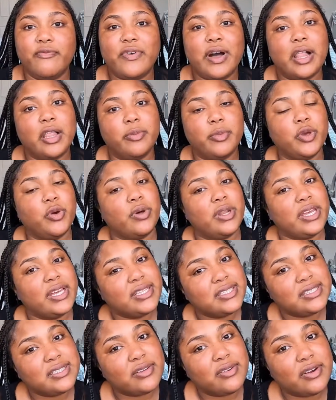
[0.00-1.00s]
follow me on
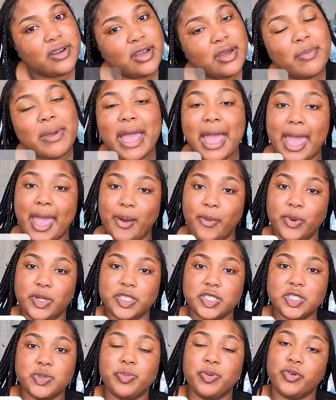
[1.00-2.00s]
Instagram at
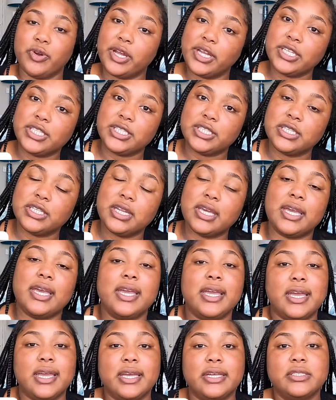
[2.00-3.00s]
Whitspiration
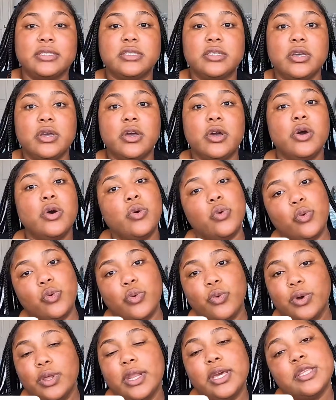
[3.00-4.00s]
and
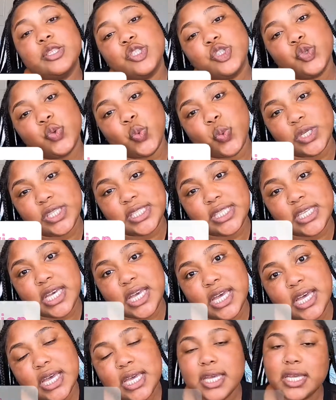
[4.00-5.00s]
on
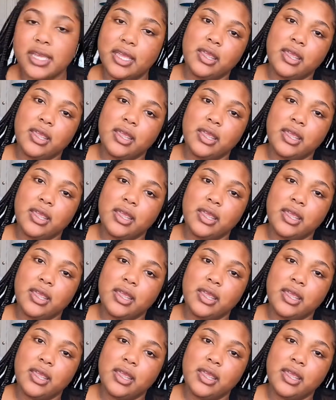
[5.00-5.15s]
Twitter